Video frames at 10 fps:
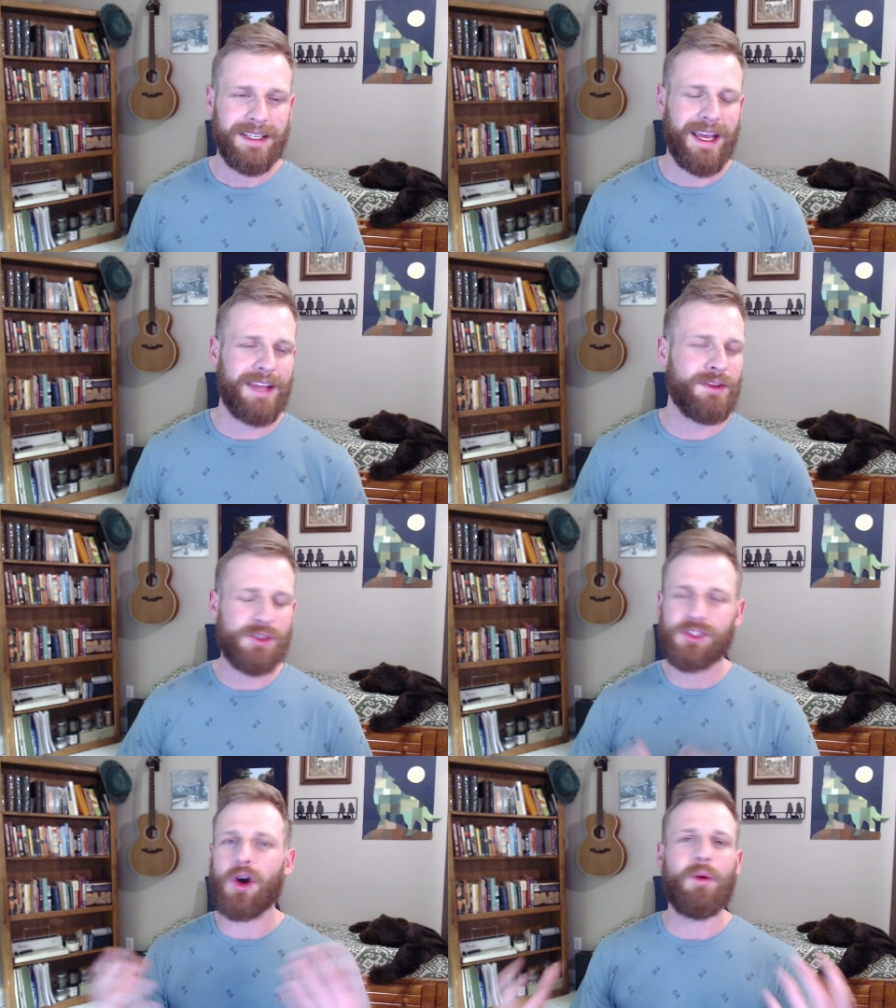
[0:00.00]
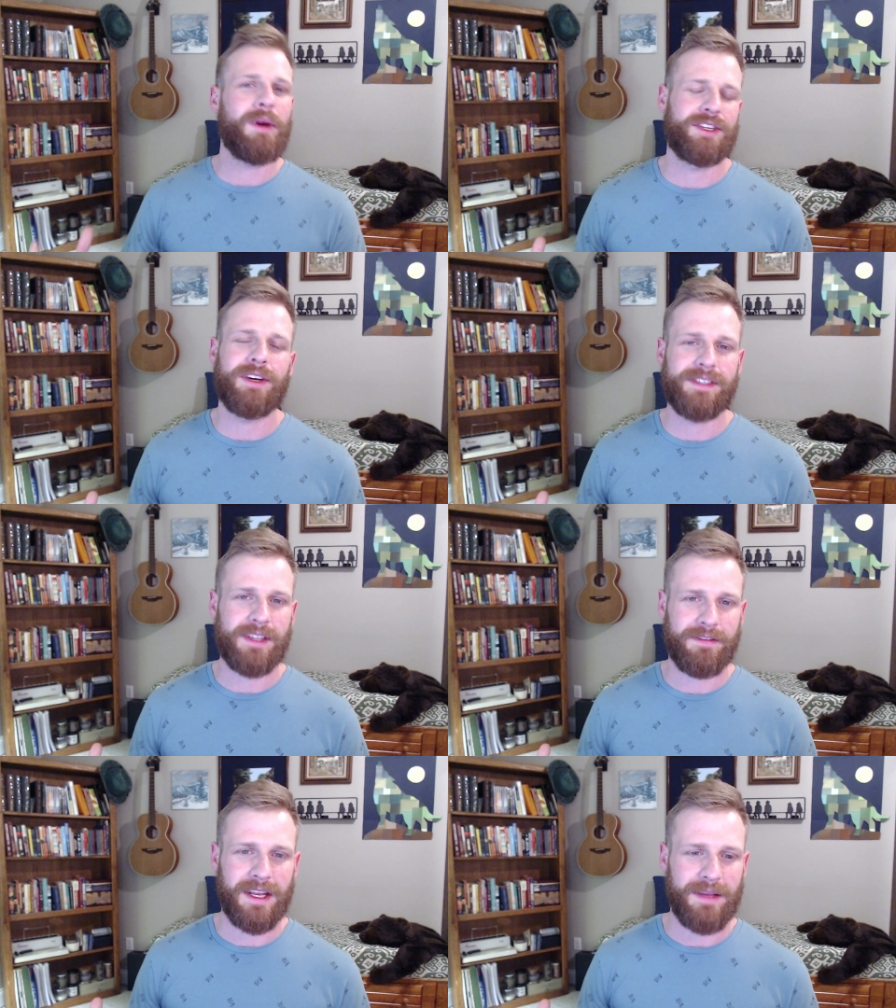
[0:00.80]
And there's so much good
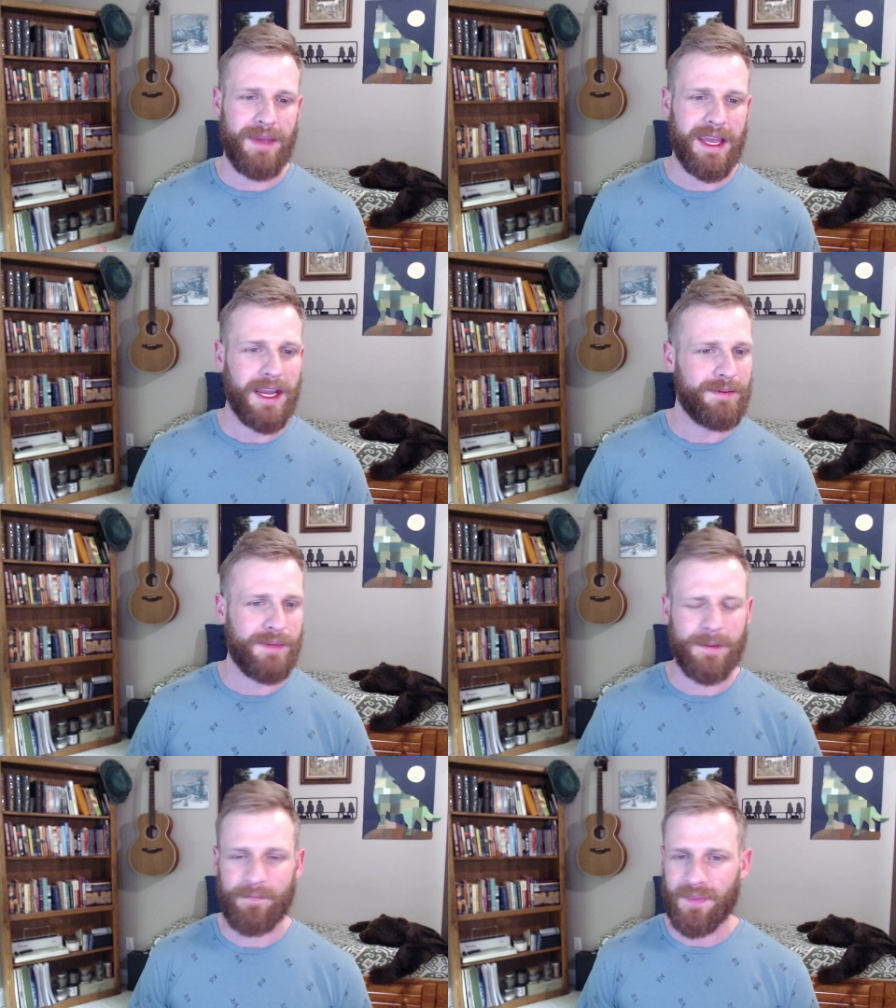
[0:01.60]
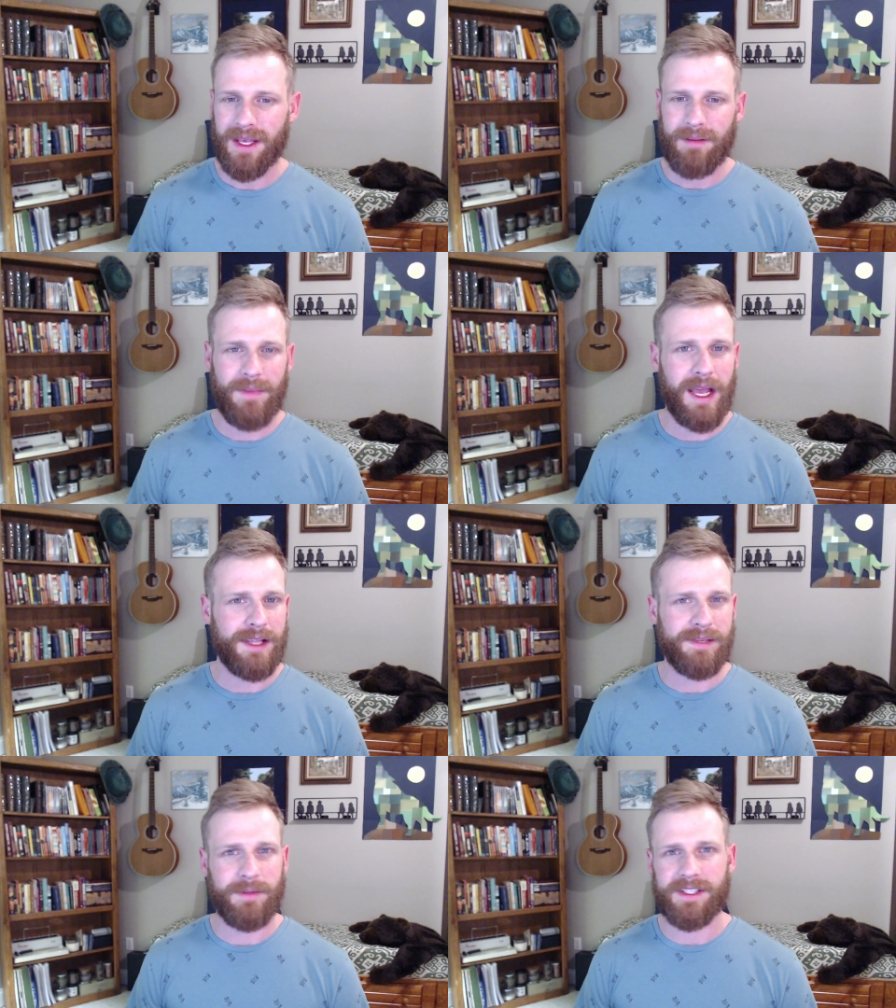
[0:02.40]
stuff getting made, but
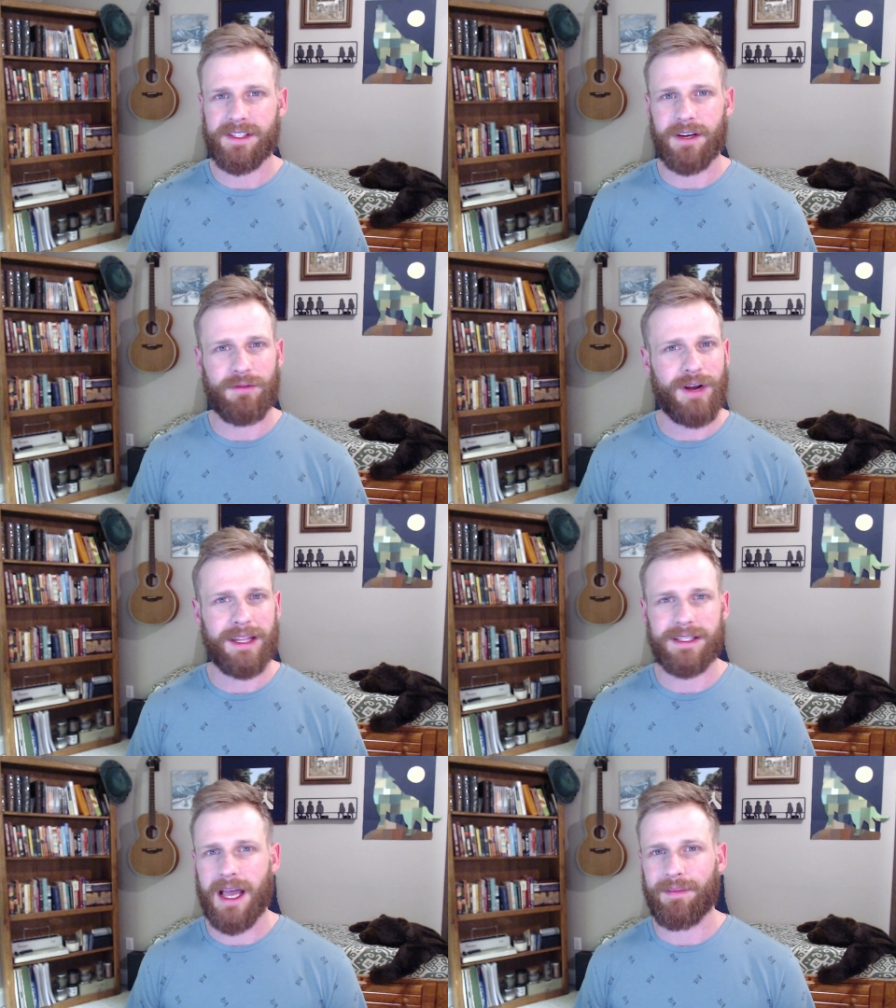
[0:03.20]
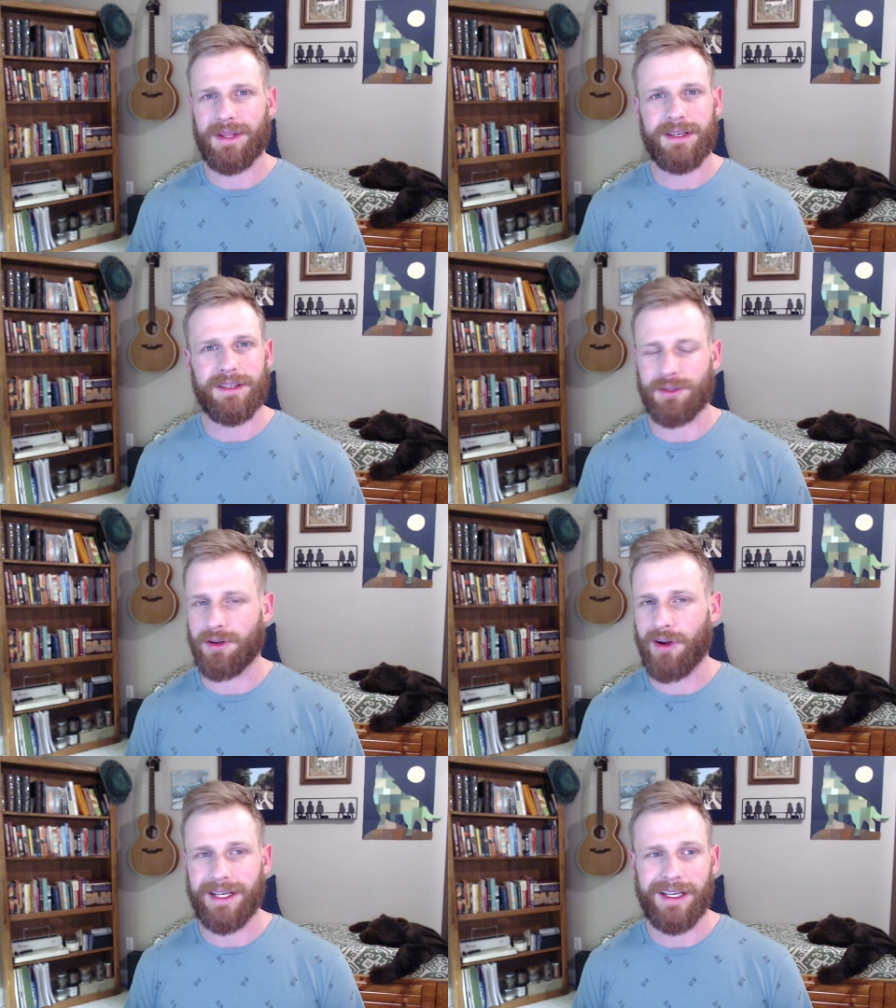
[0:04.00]
man, some of the stuff right at the top of the industry
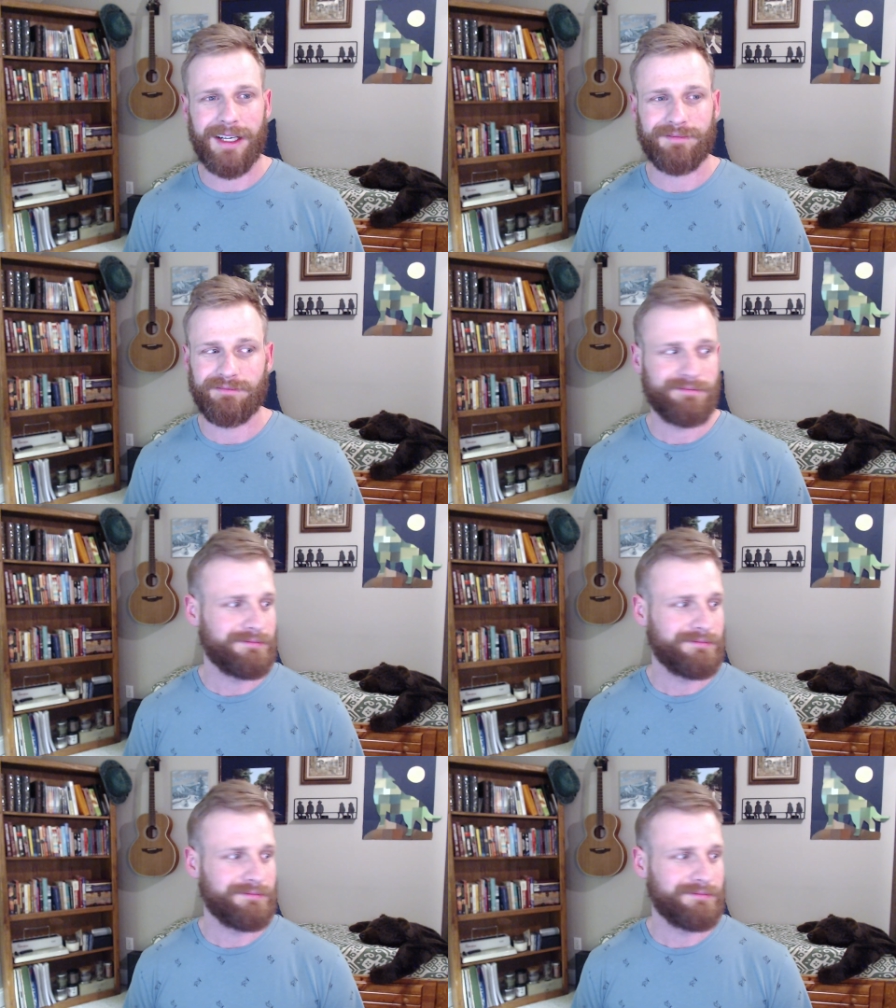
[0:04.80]
right now,